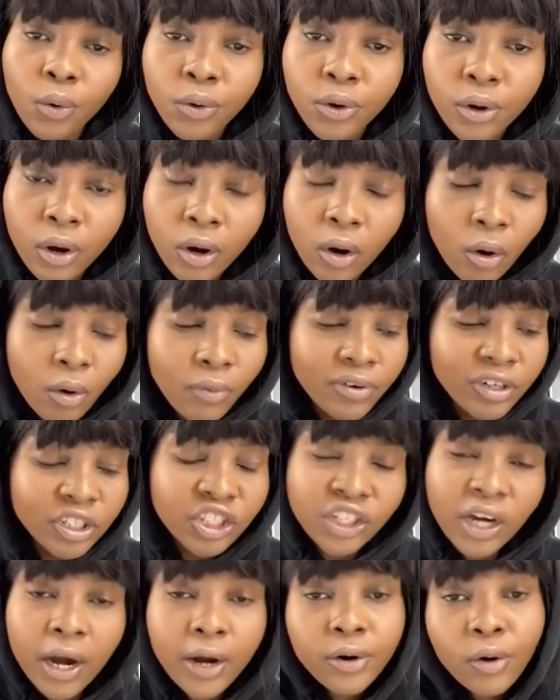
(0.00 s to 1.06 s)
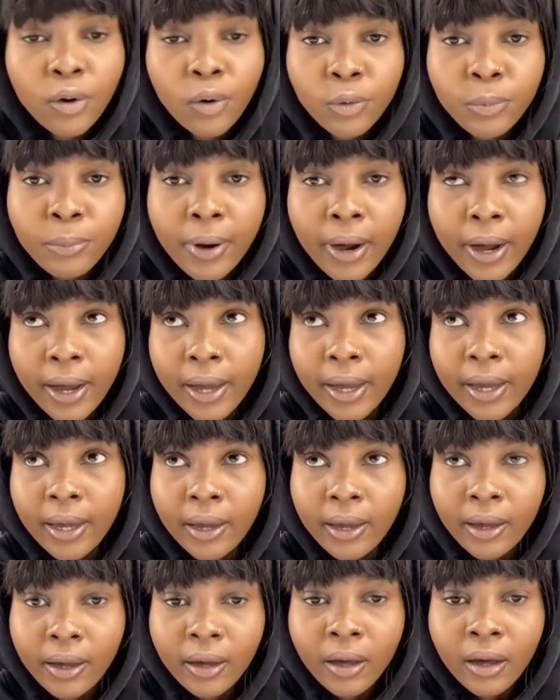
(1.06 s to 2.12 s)
overshadowed
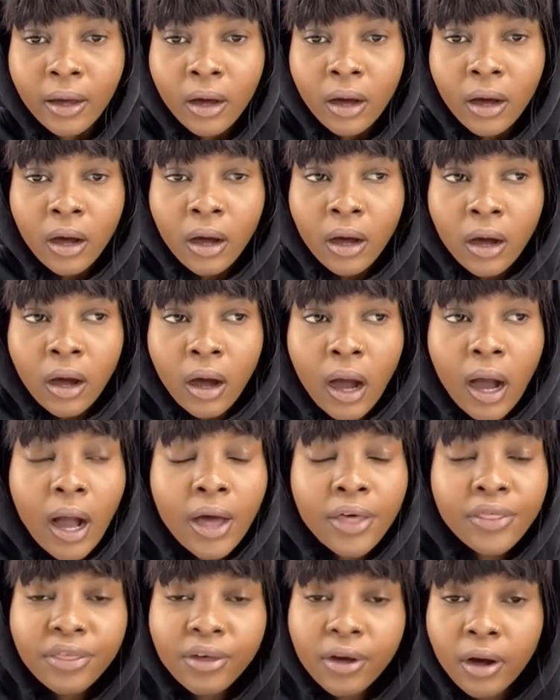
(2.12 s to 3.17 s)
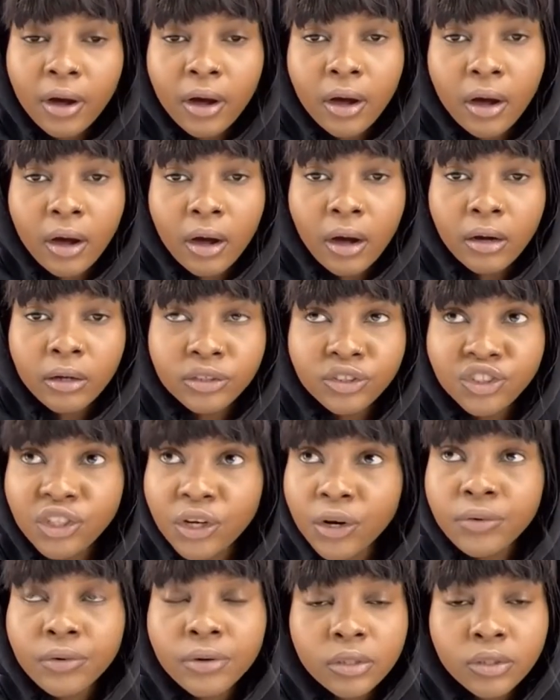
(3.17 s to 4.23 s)
by other
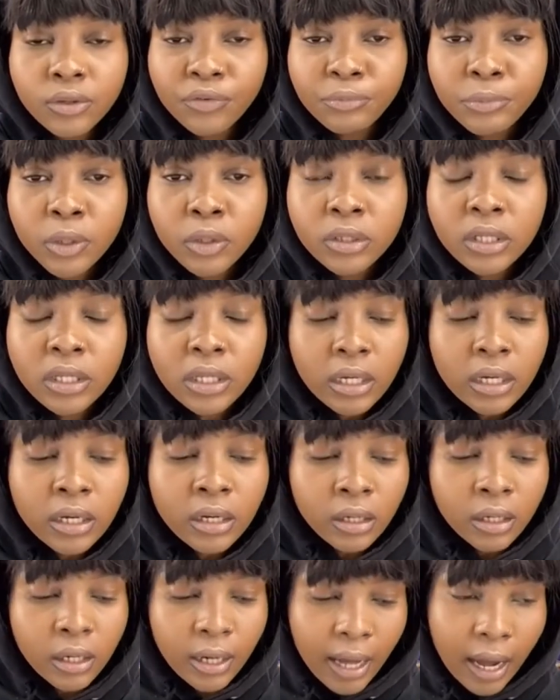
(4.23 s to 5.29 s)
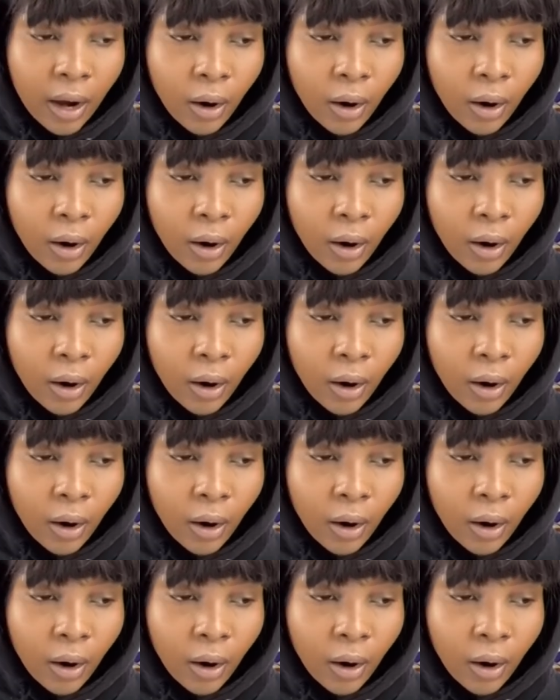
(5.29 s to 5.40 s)
genres of music. Now